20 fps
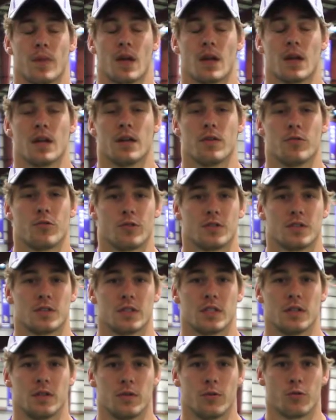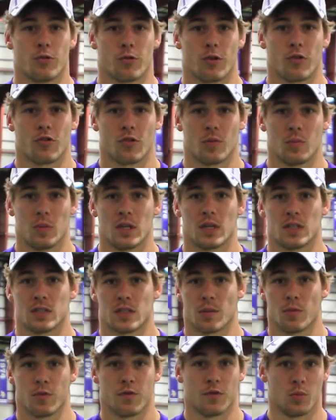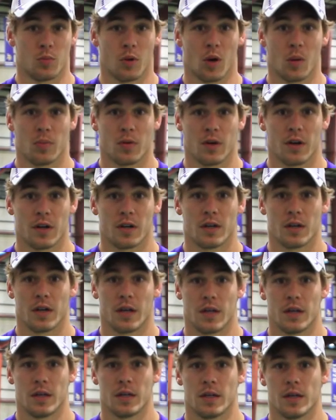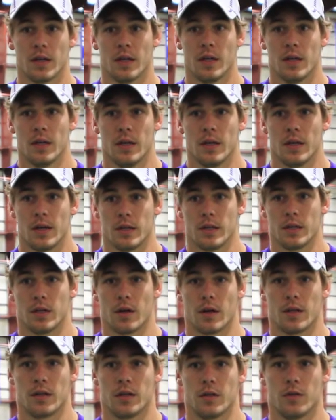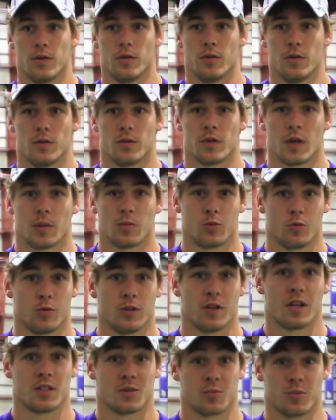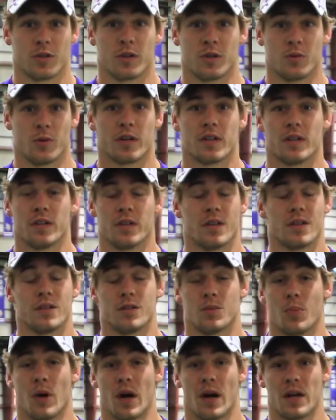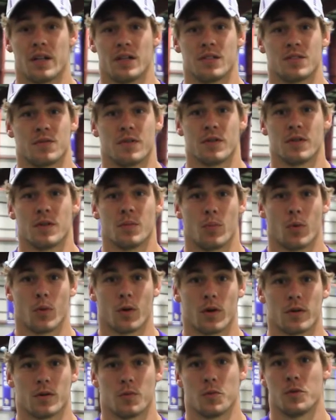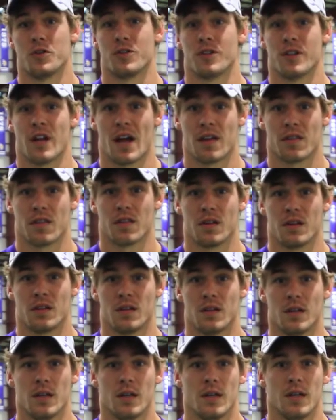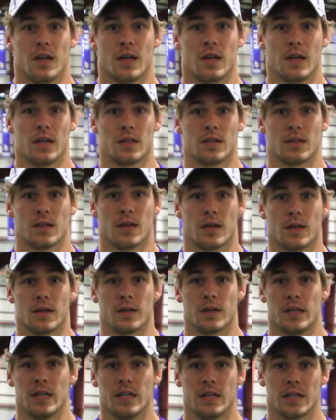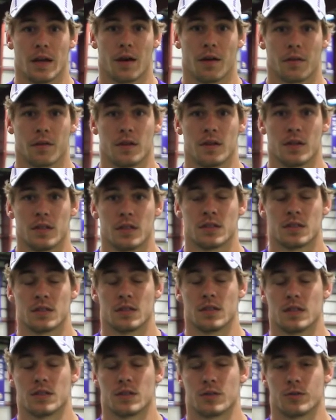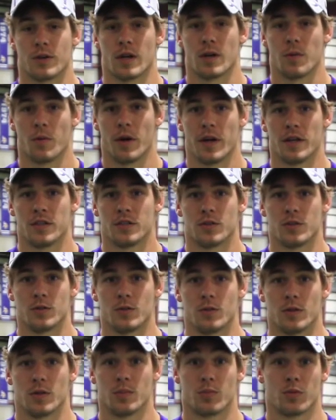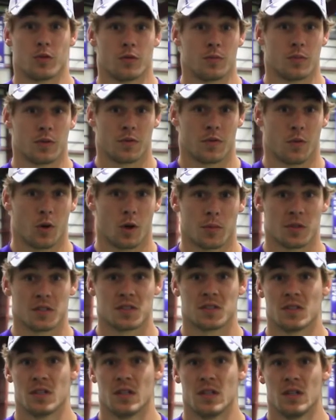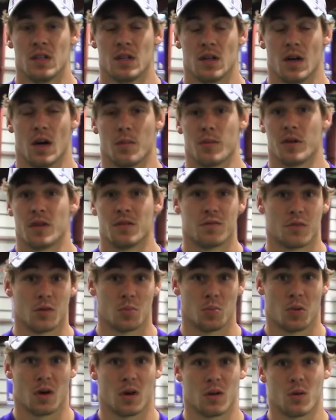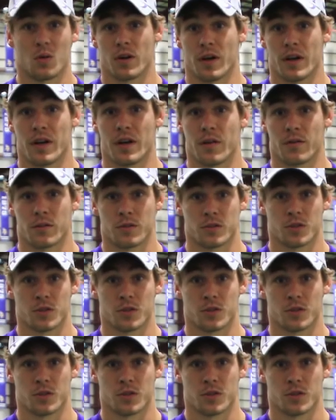I got interested in nutrition because I'm a football player, and you come to realize pretty quickly that your body is very important when you're an athlete. And eating healthy is a great way to improve performance in football or any other